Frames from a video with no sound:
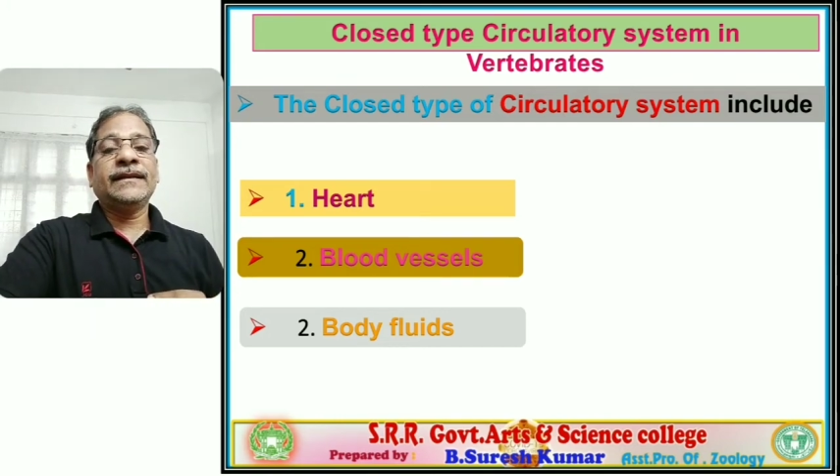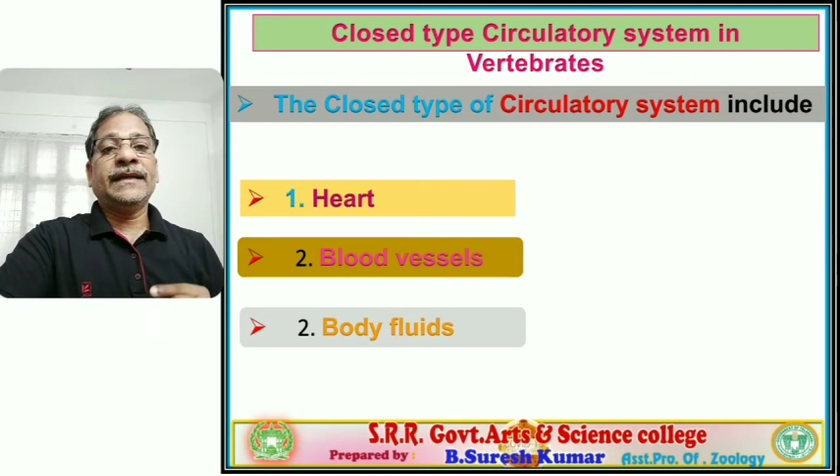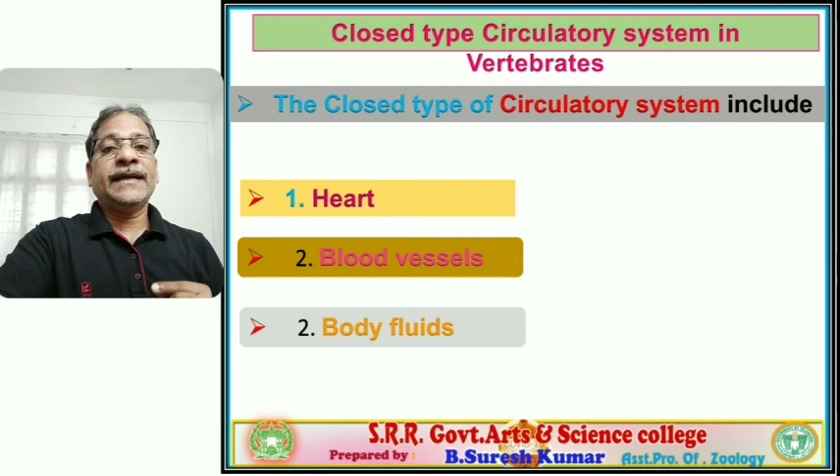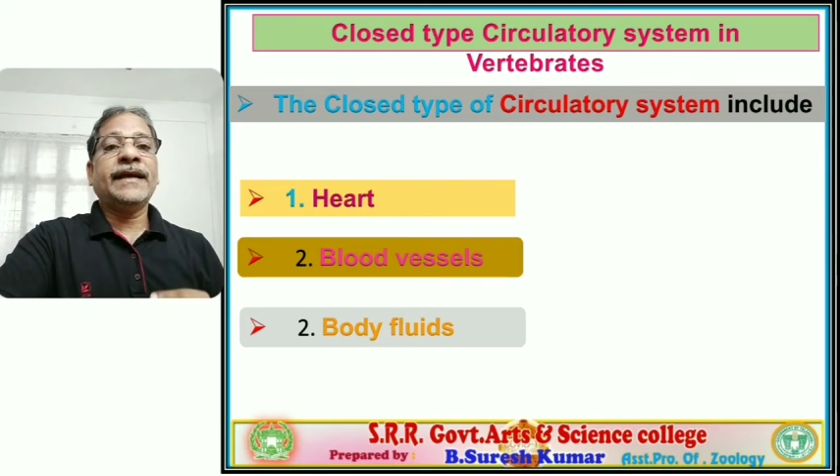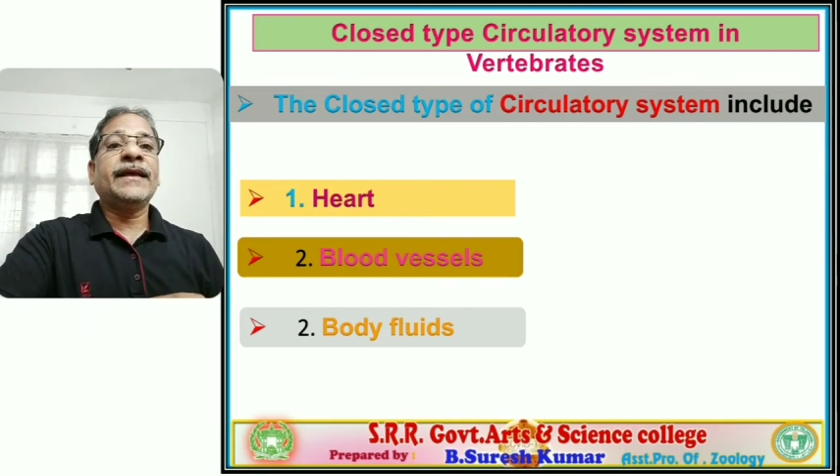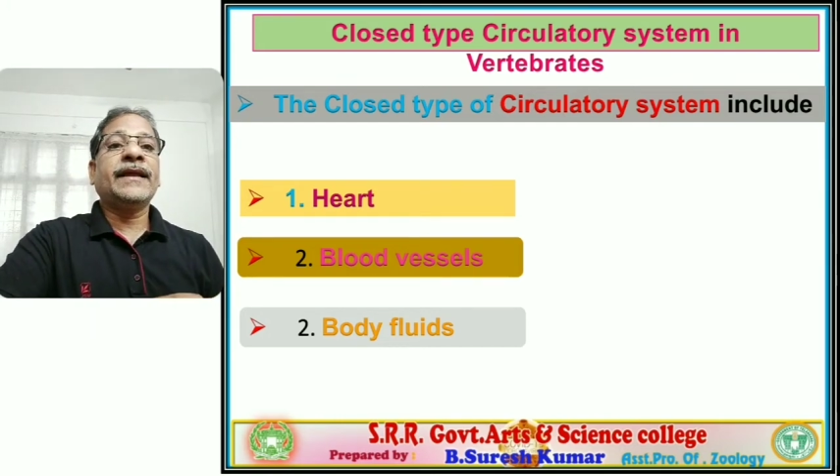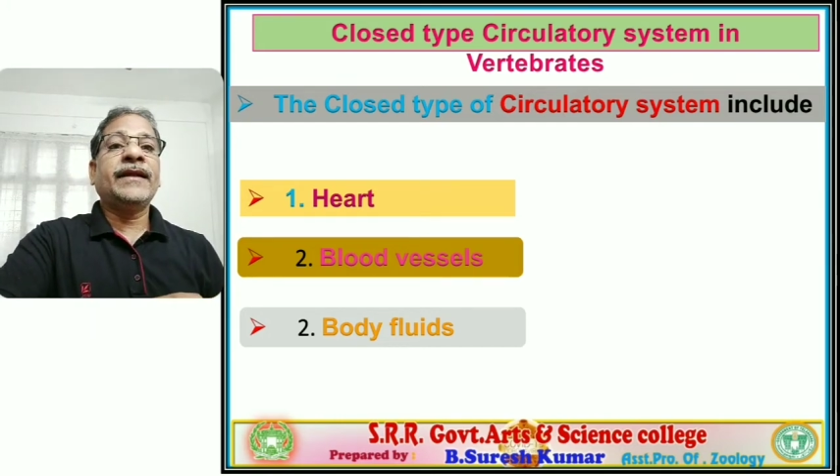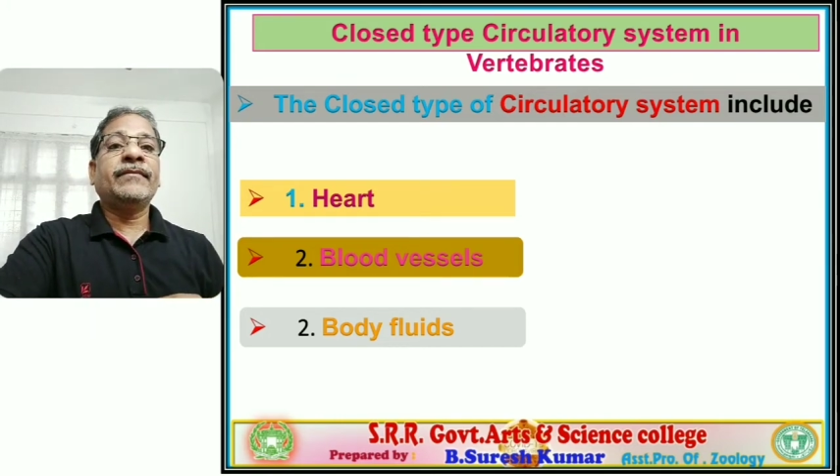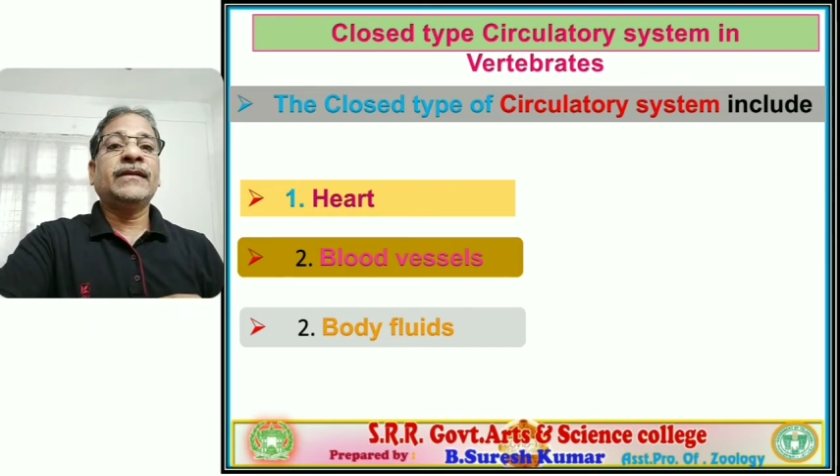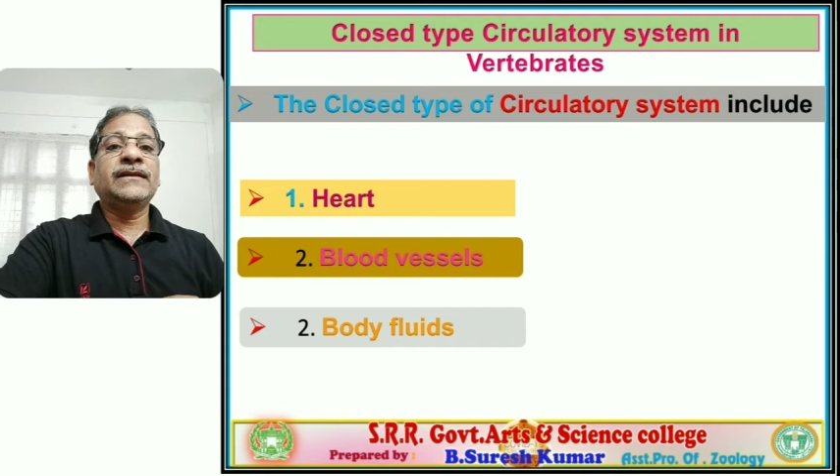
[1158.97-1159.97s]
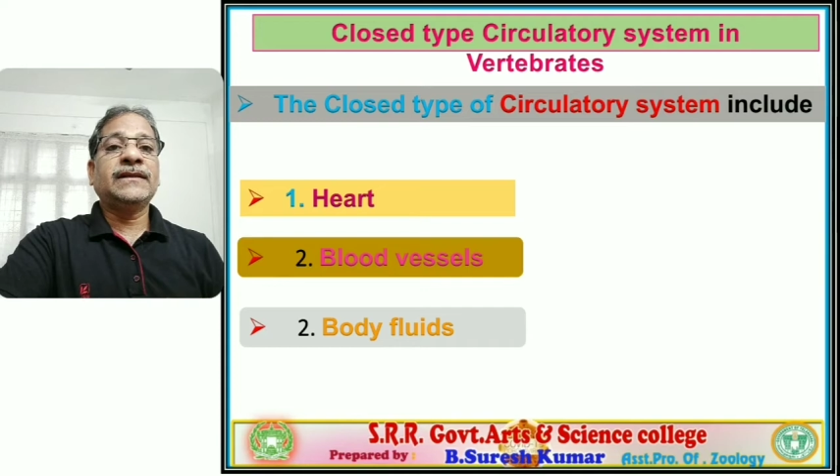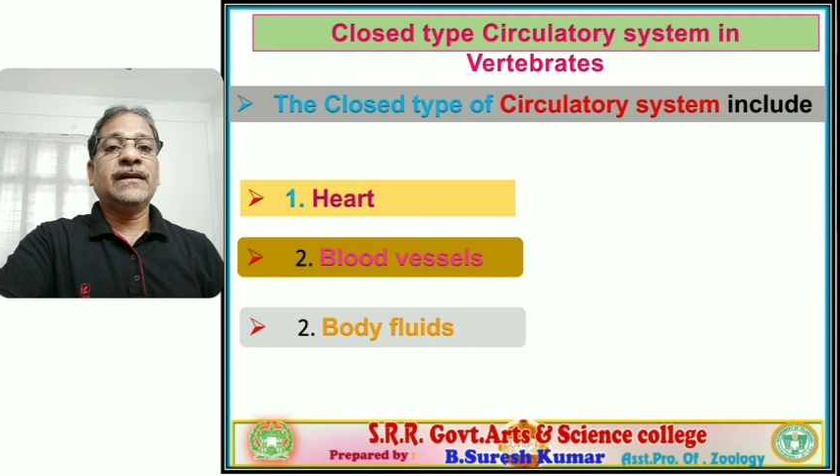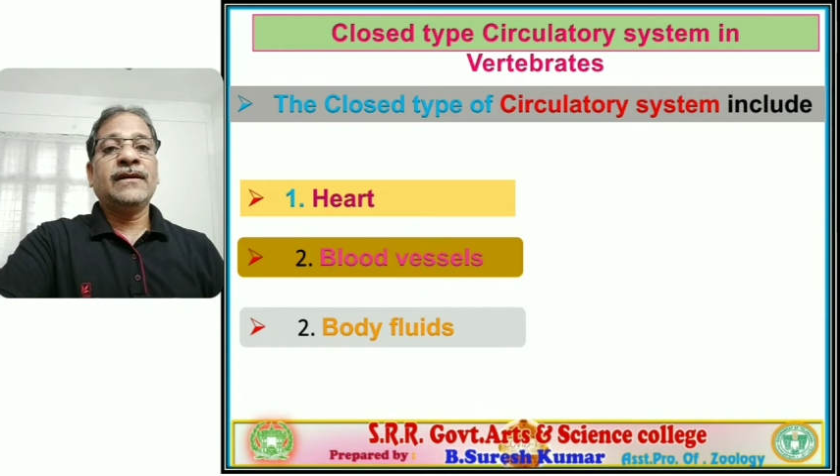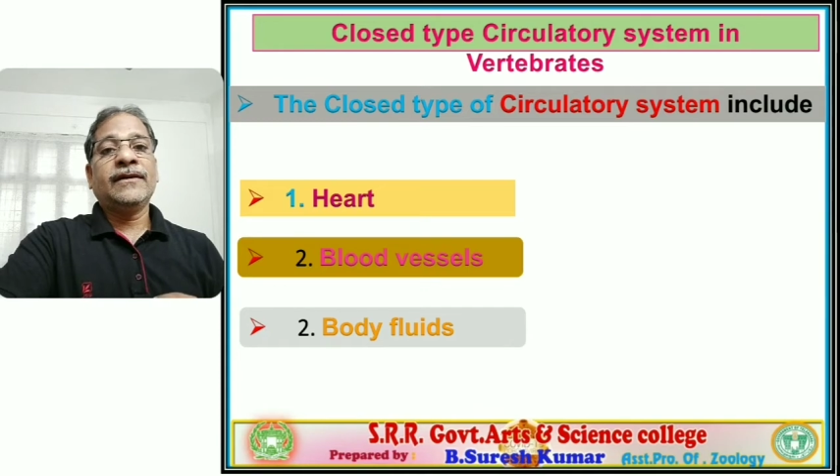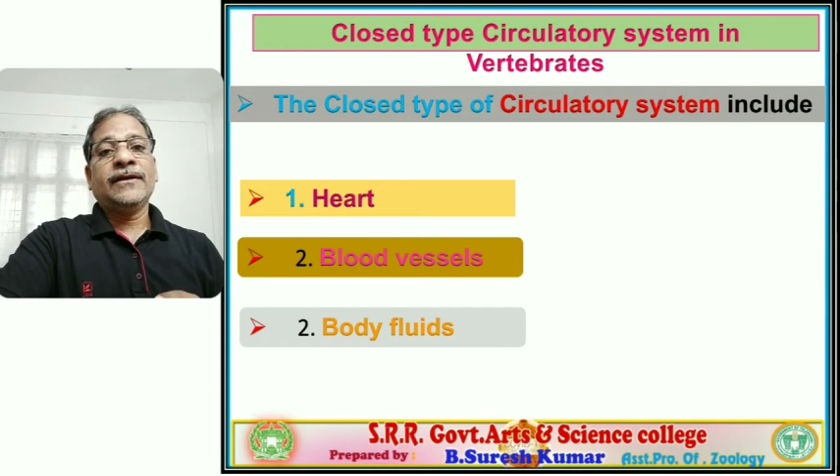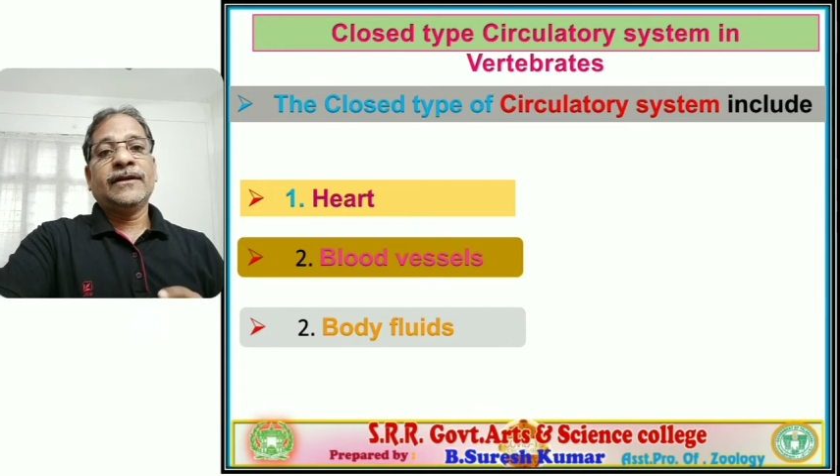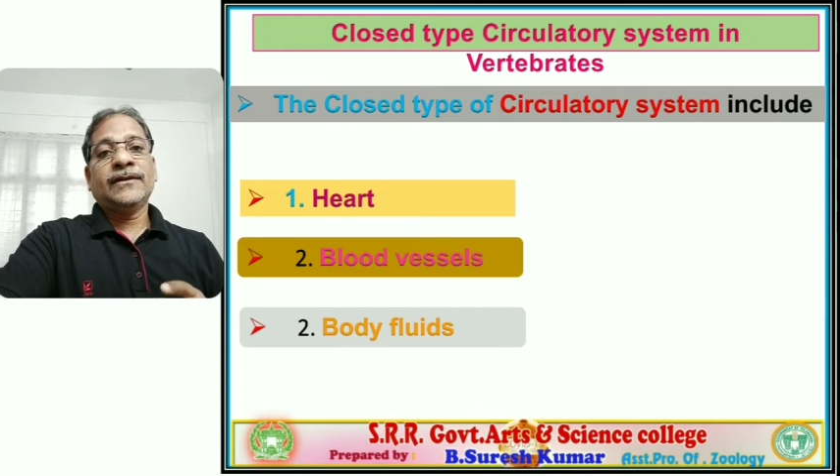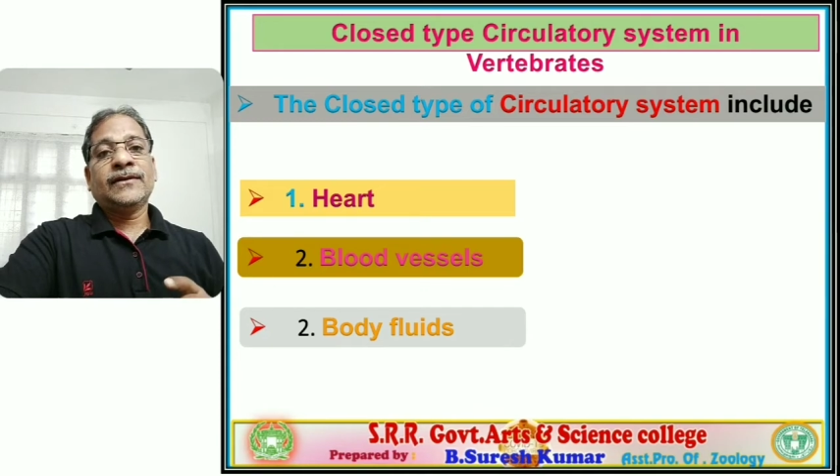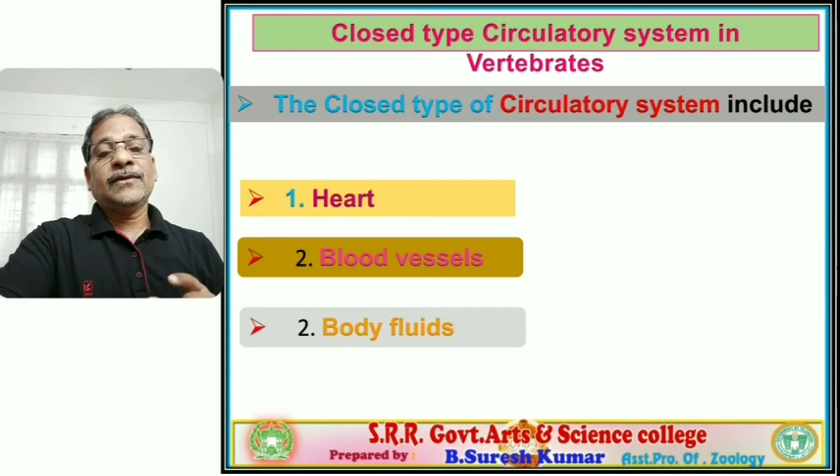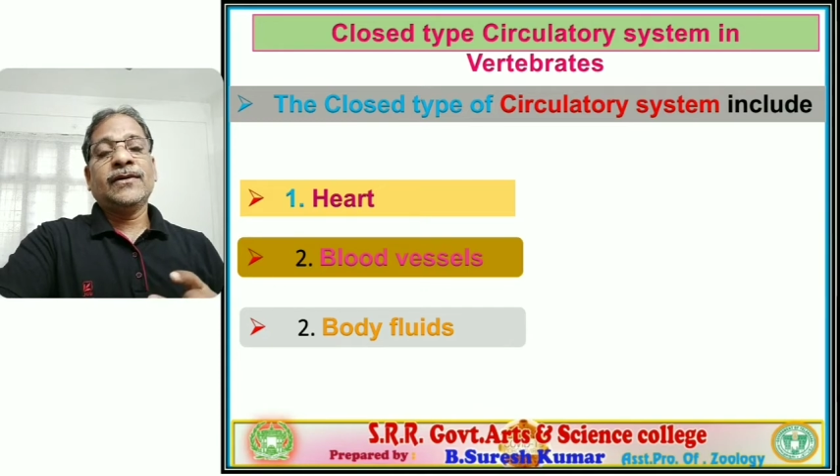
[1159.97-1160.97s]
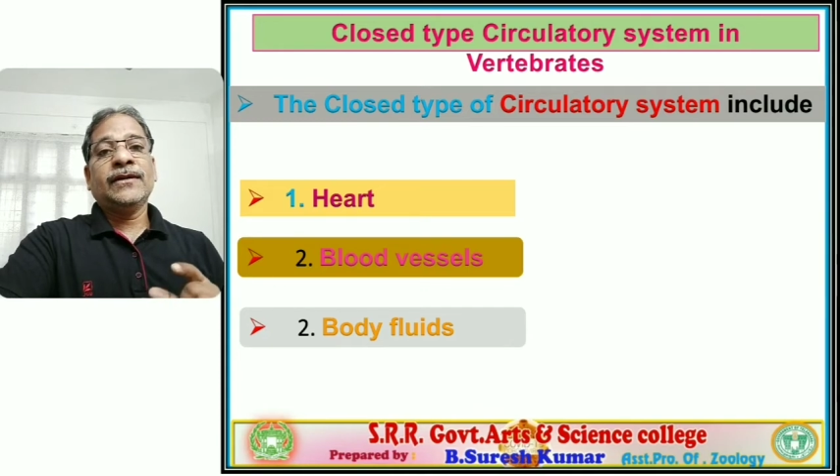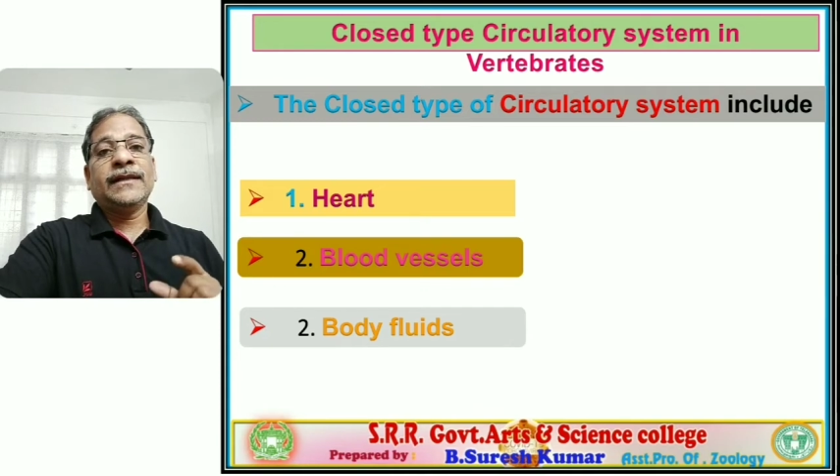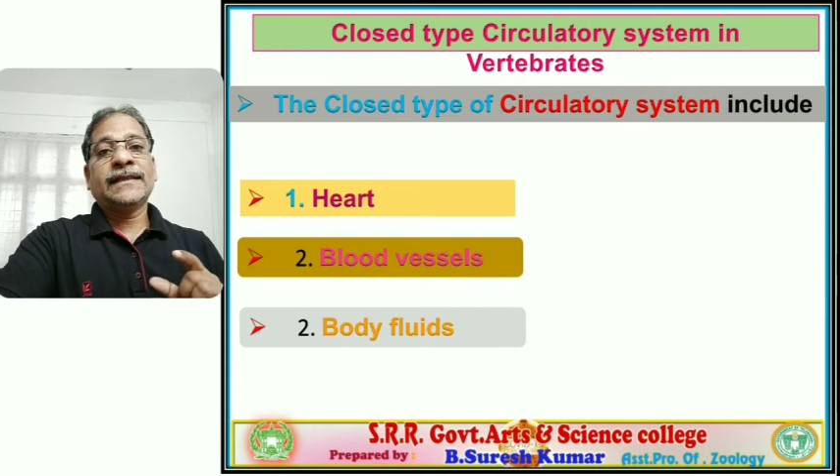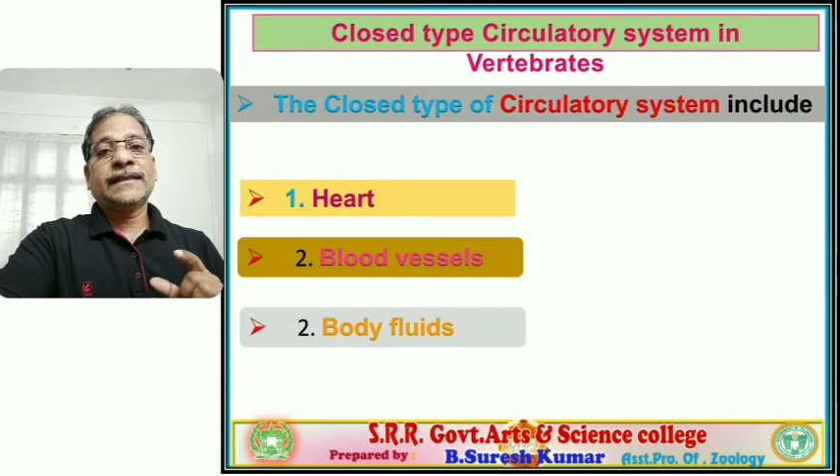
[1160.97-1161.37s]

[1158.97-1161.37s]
in higher animals. So the